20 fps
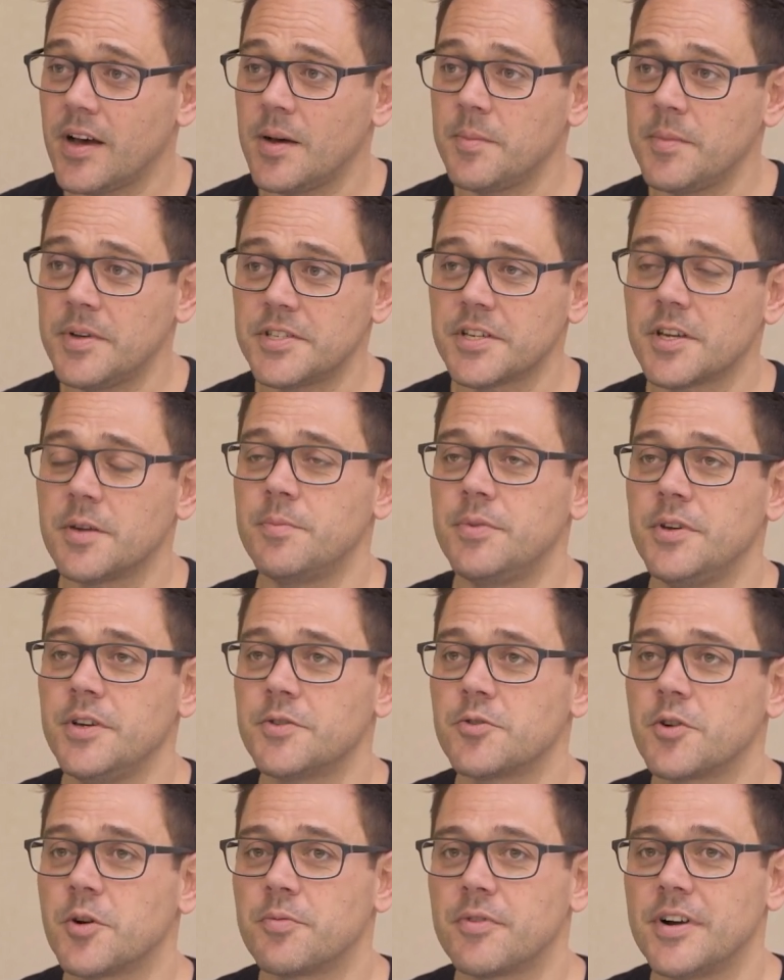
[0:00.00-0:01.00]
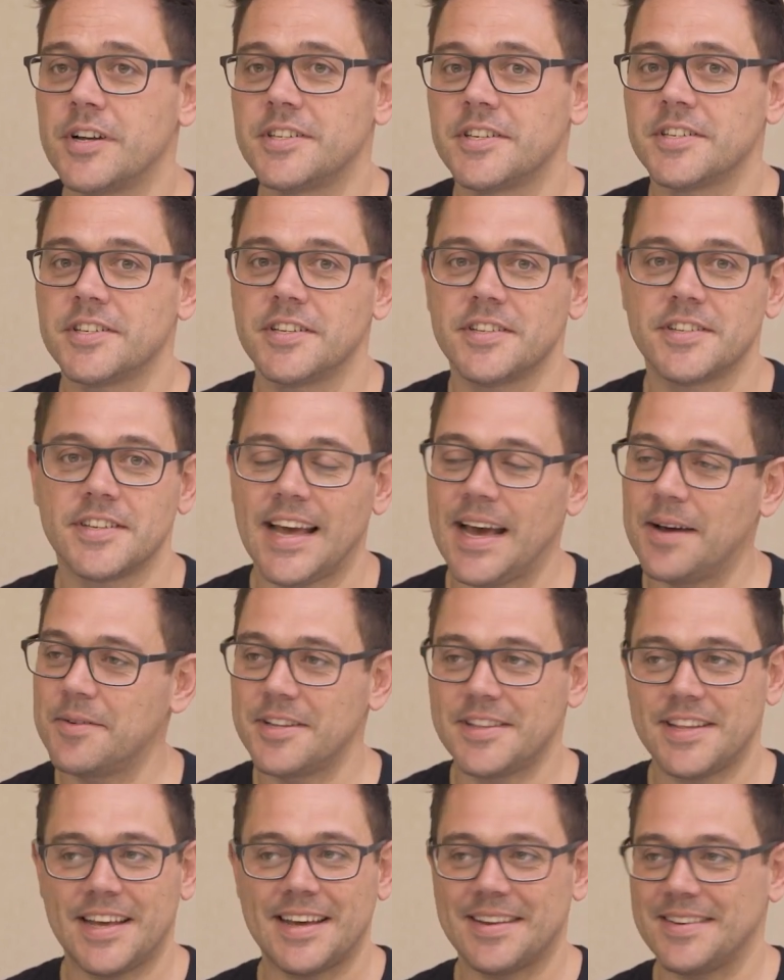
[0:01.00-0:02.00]
As a computer operator. So how
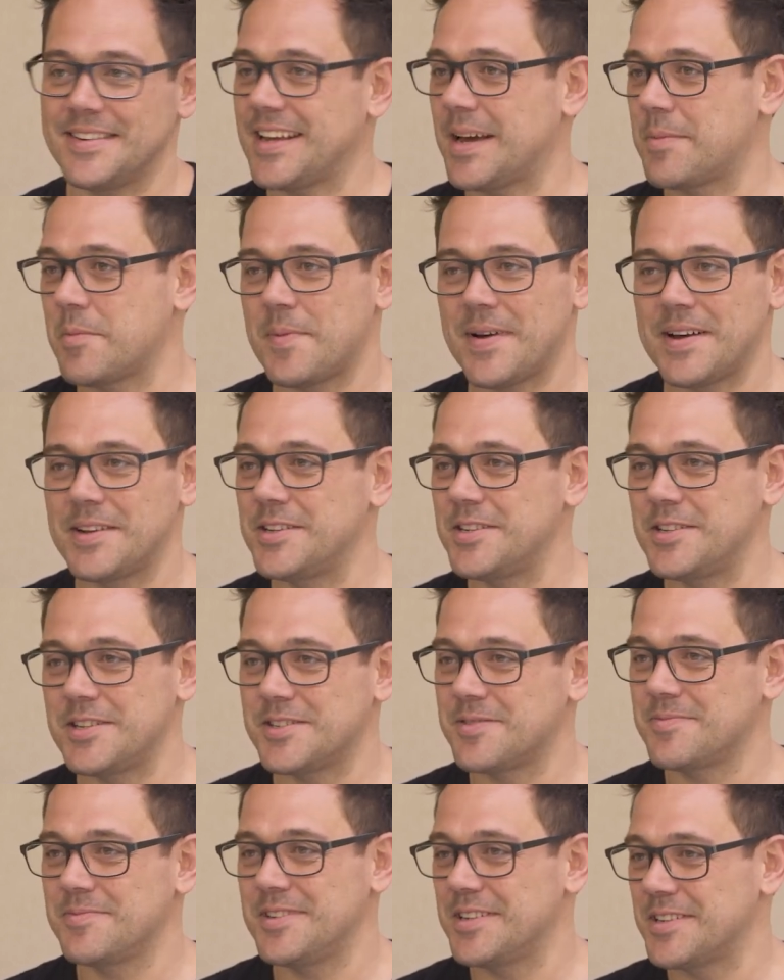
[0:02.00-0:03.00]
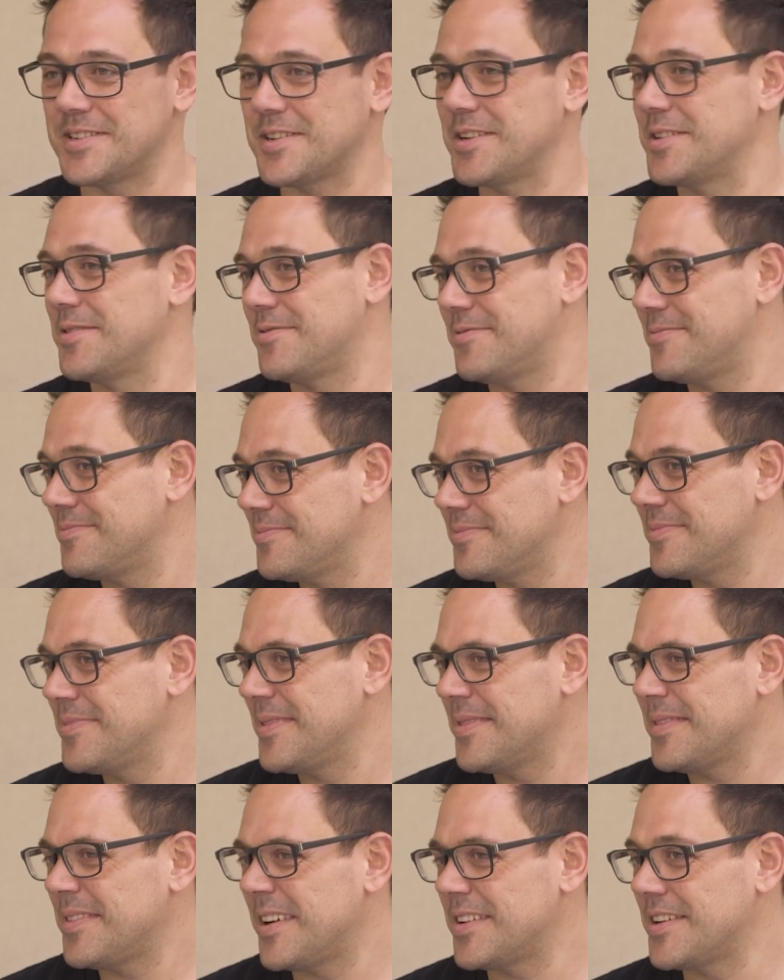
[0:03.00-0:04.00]
did that come about? You just kind of,
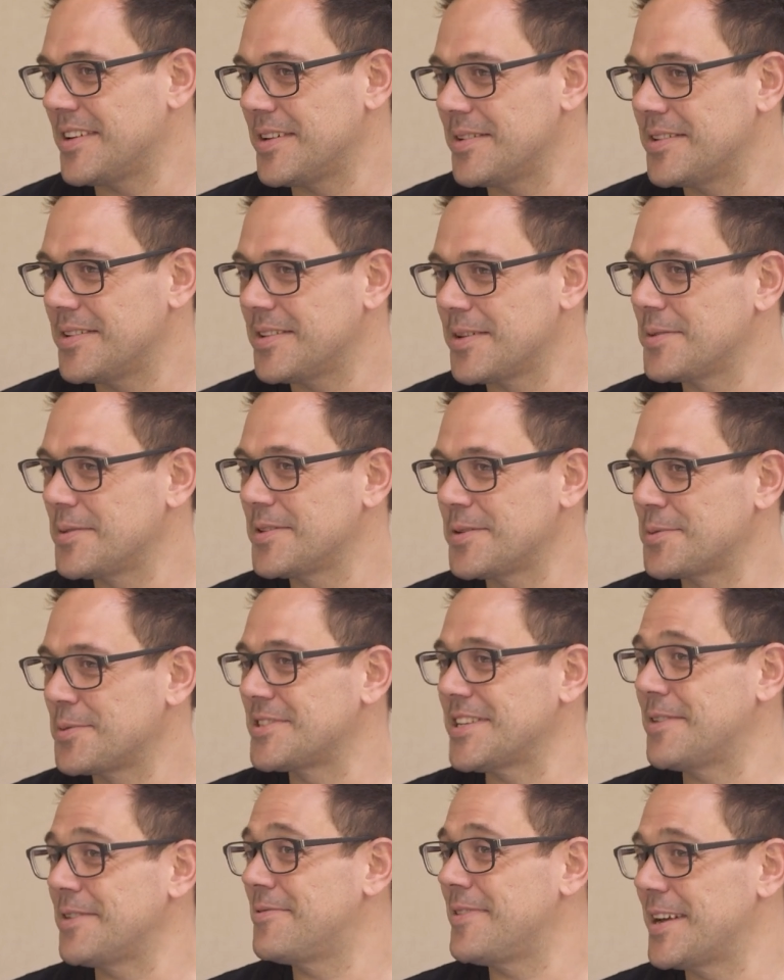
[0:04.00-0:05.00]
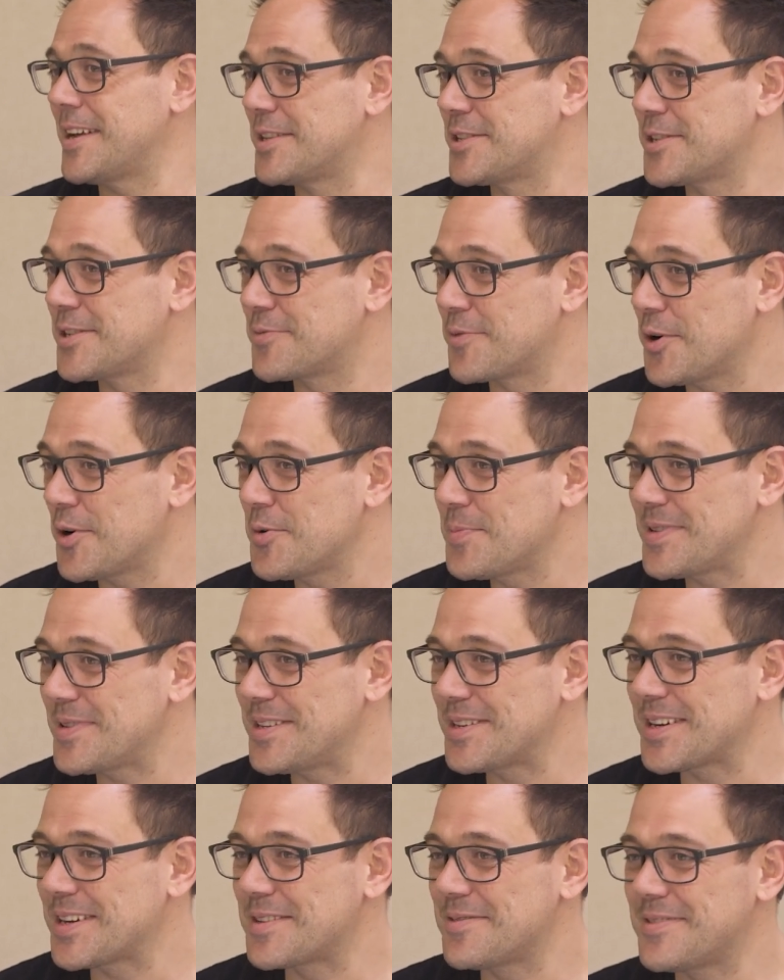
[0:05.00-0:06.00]
I don't know, don't want to say fell into the role, but
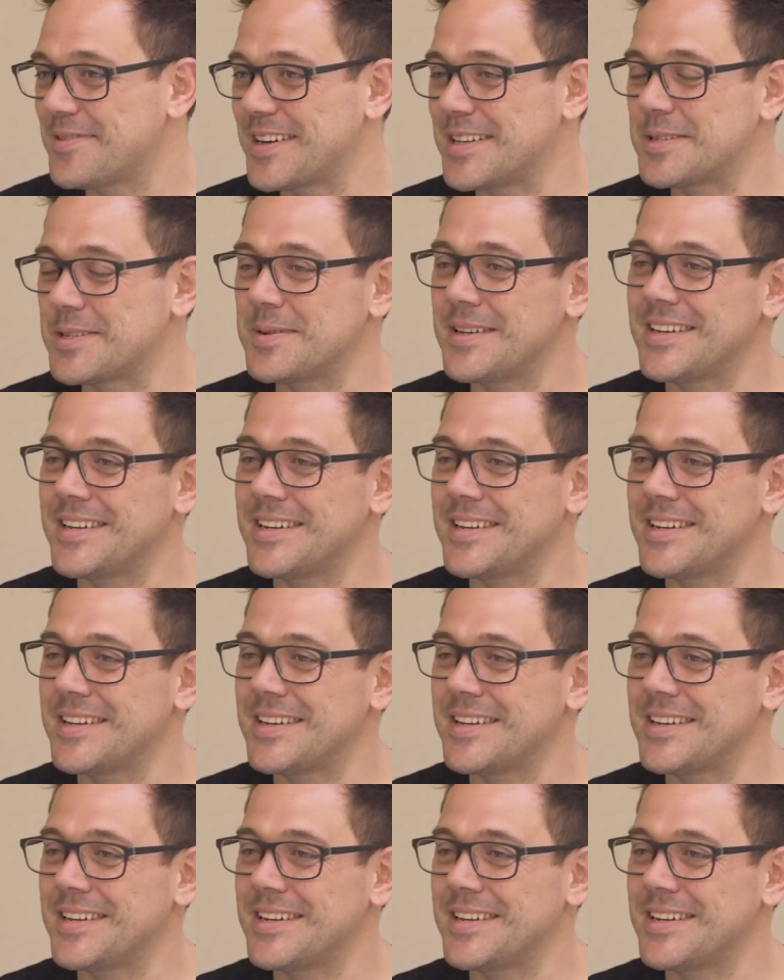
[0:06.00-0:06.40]
you kind of fell into it?